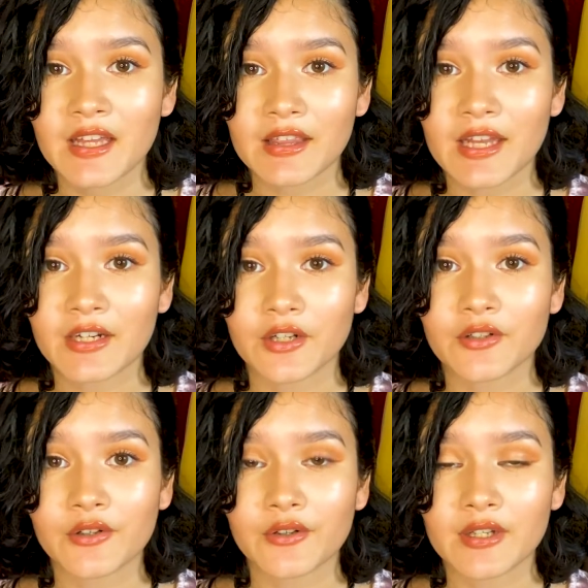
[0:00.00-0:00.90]
that are
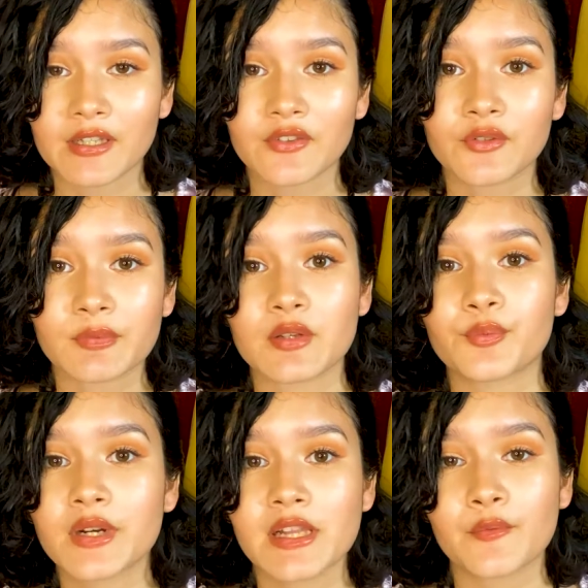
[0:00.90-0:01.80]
going to be
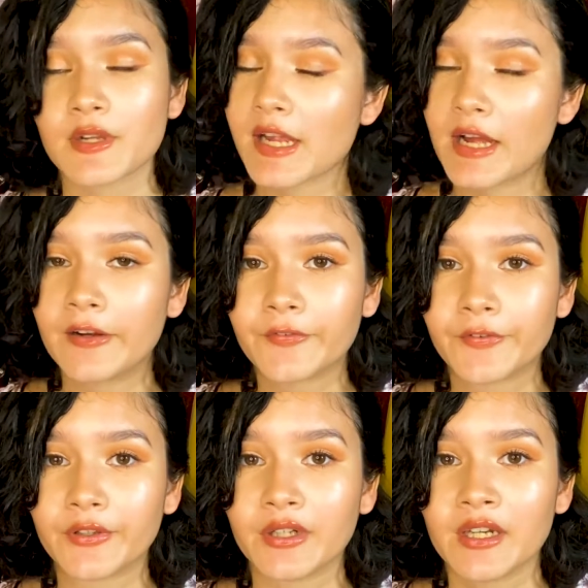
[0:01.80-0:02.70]
really
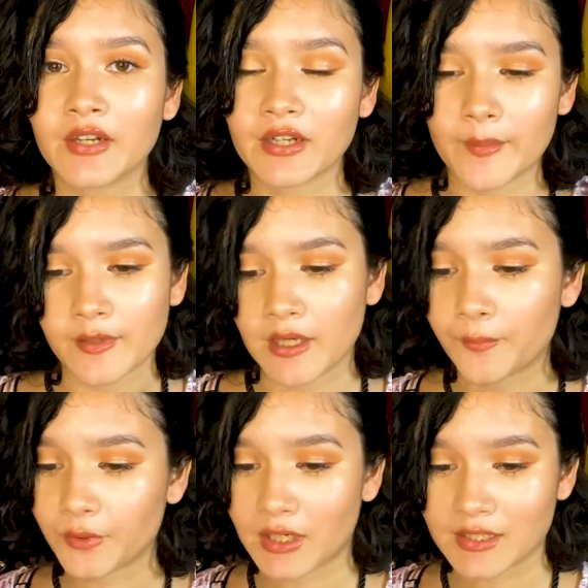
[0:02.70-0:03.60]
helpful coming
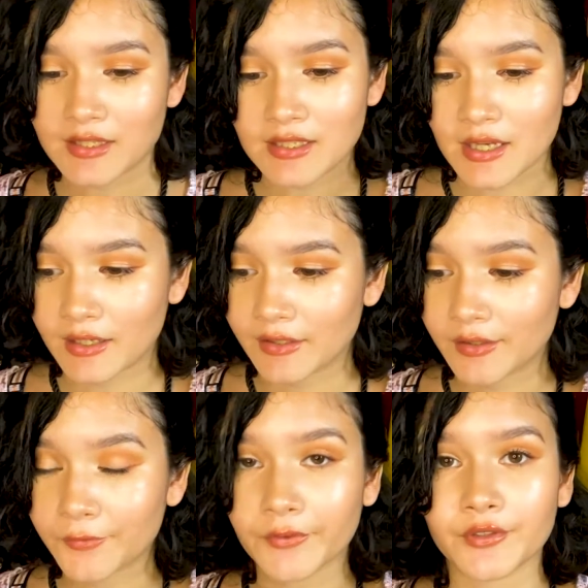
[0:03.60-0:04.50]
up with
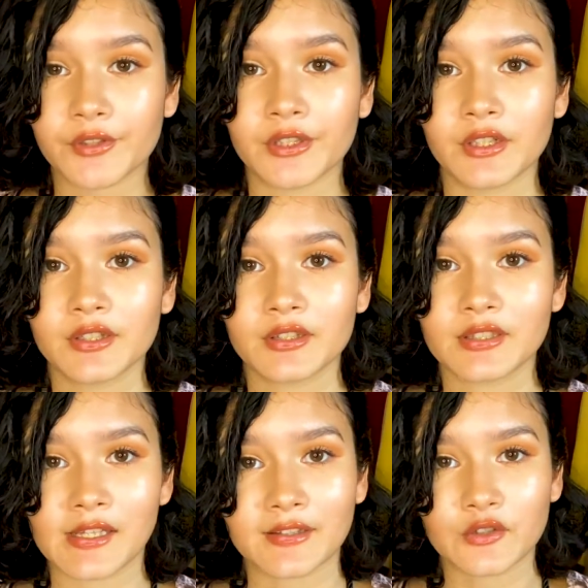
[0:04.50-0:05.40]
ideas for
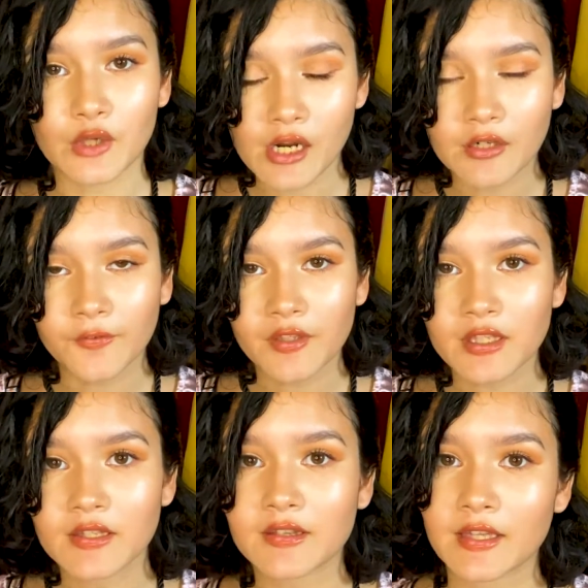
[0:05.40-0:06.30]
dance
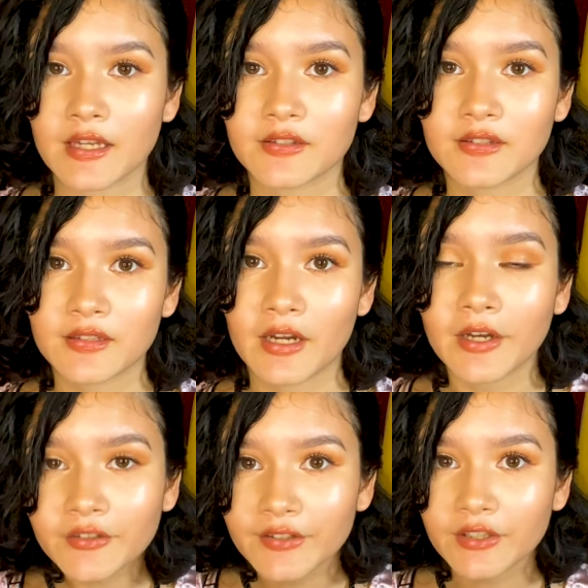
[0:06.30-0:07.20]
choreographies, dance
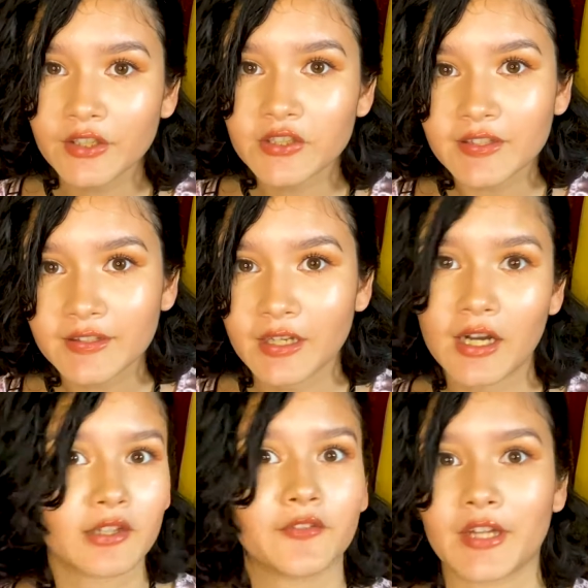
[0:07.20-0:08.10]
concerts, and
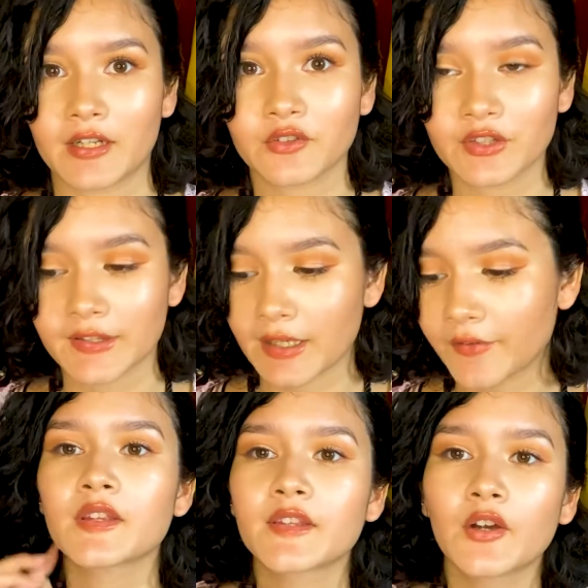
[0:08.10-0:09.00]
all of that good
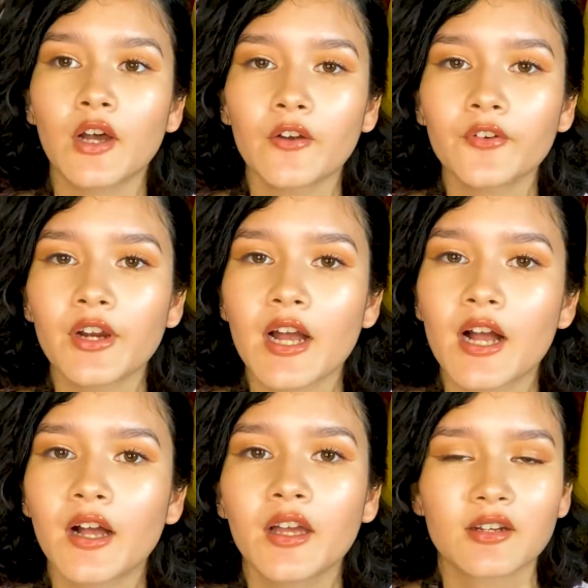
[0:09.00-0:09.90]
stuff. So
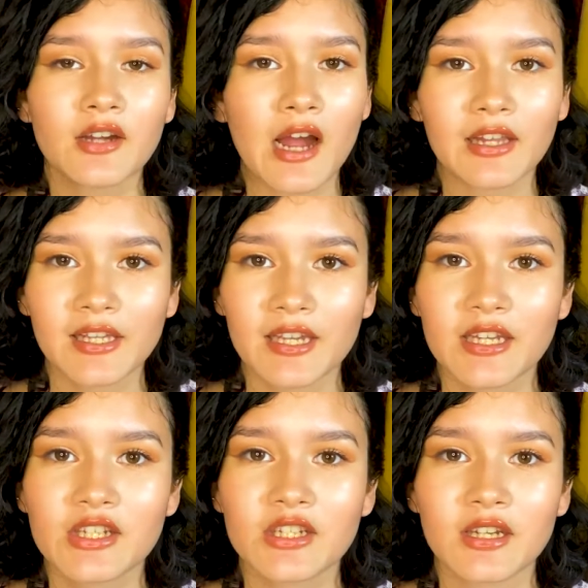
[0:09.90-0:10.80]
overall,
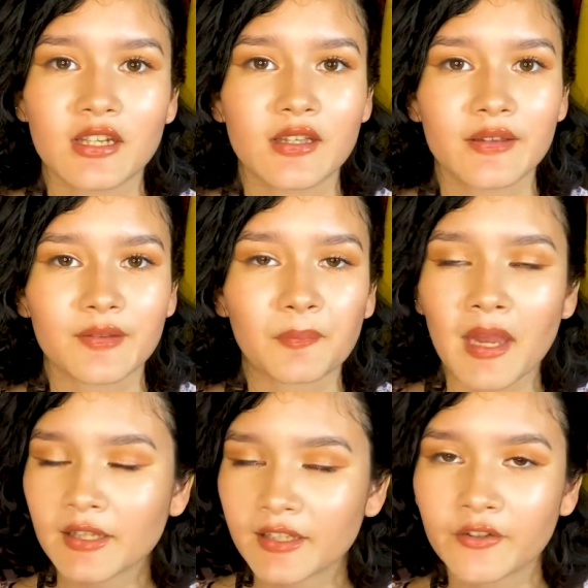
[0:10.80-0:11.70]
college is
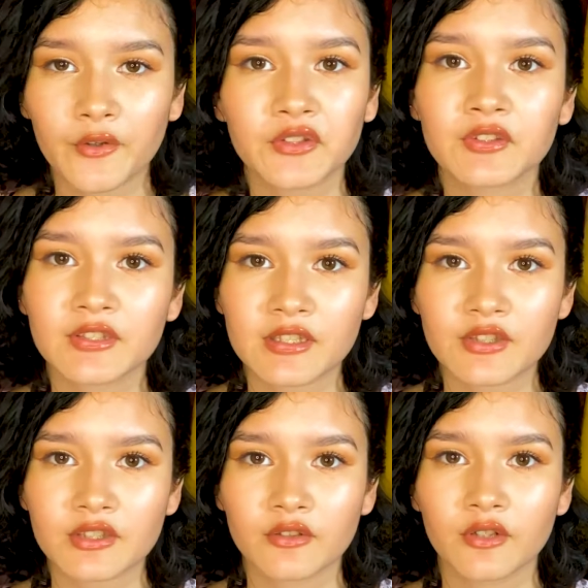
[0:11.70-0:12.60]
mainly going to
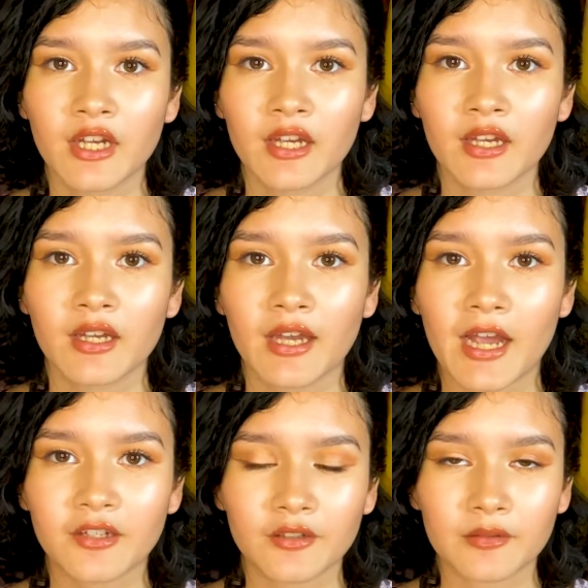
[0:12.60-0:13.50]
teach you
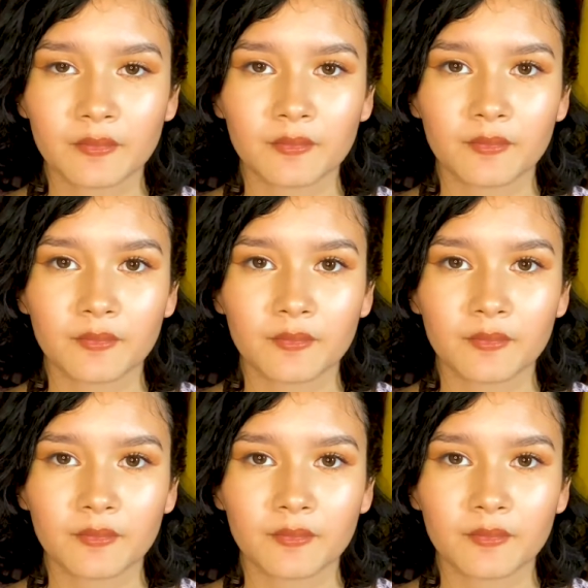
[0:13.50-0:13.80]
how to